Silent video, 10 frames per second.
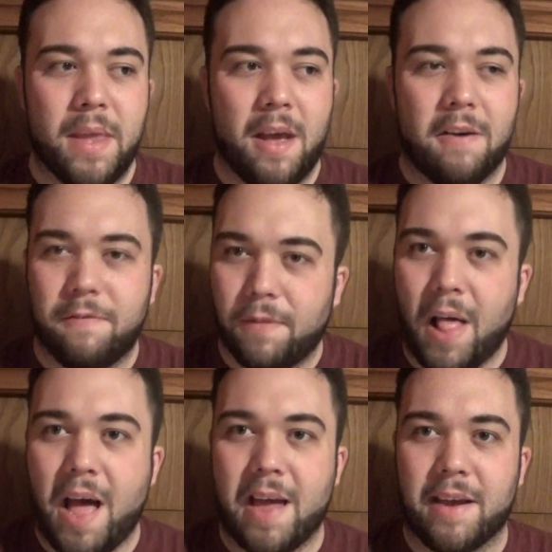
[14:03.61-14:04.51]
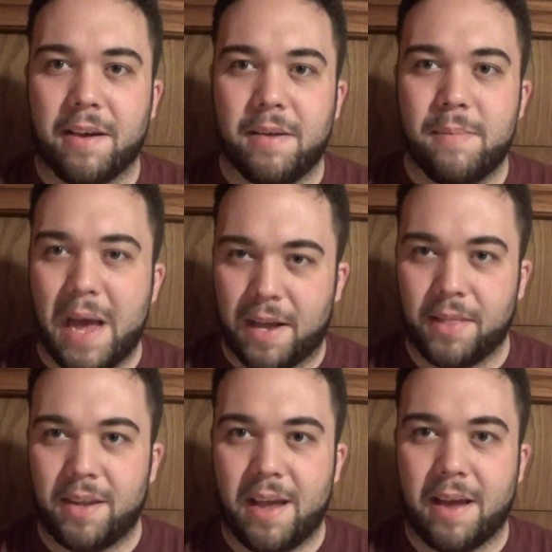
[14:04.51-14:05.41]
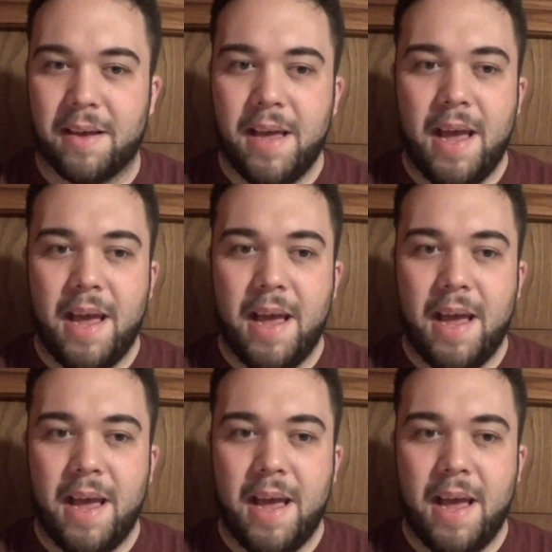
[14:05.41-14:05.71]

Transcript: of flying back in the day,